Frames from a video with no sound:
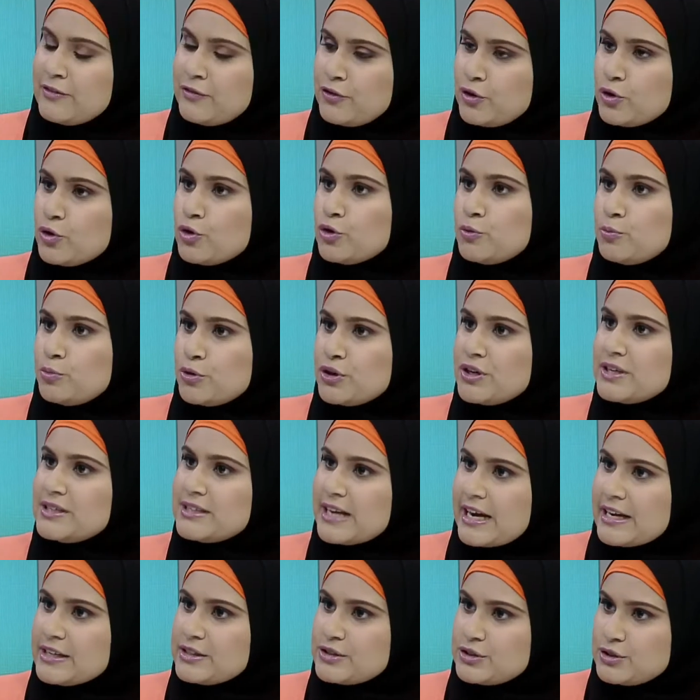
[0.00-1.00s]
you could put a
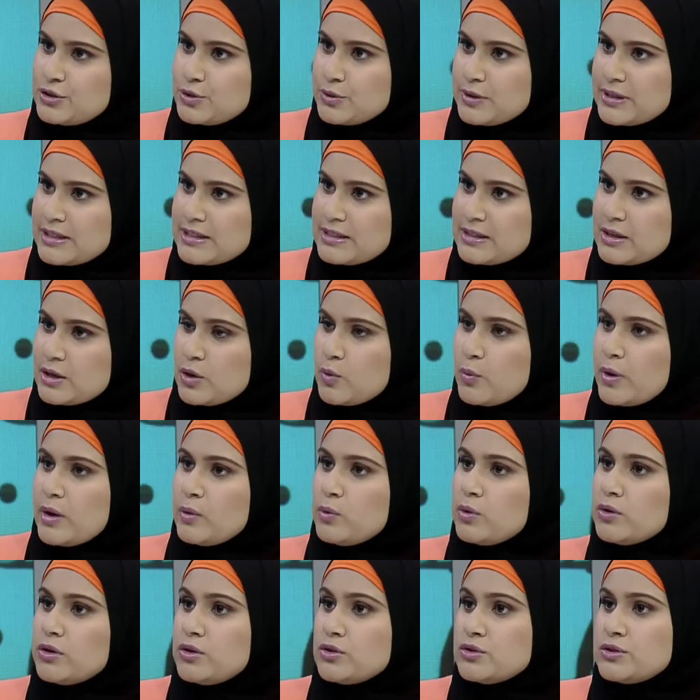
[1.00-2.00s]
date to it, when
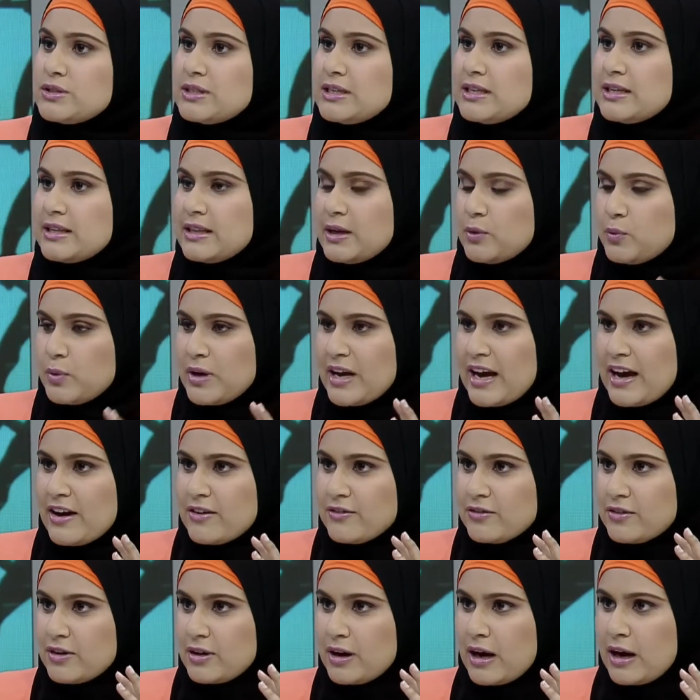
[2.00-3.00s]
will you see that we
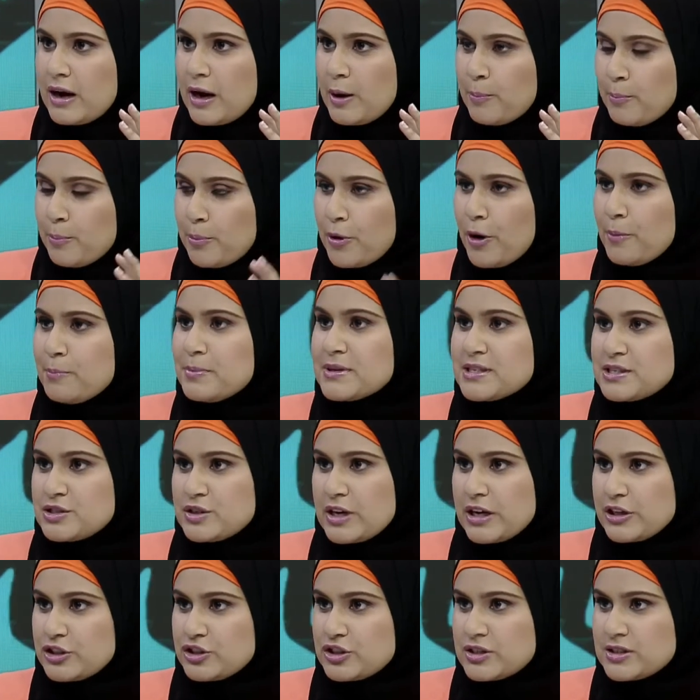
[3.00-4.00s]
have our proper
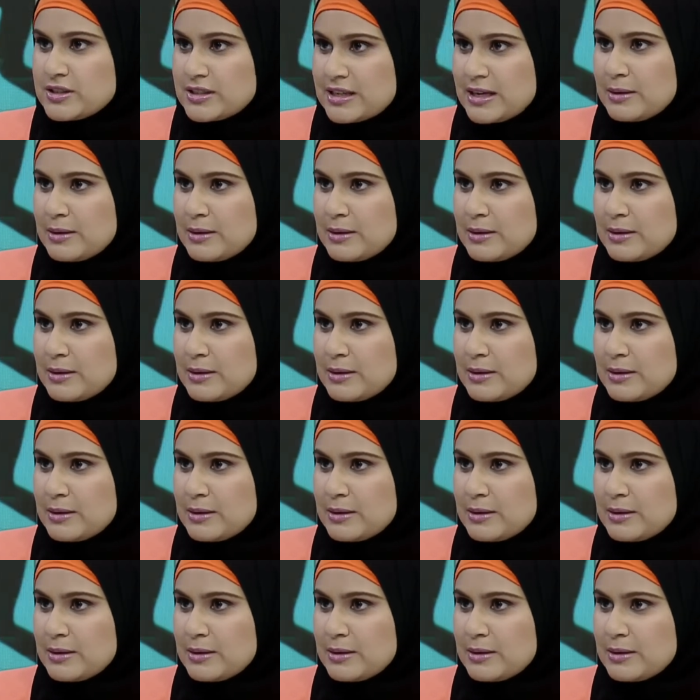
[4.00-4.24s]
structures in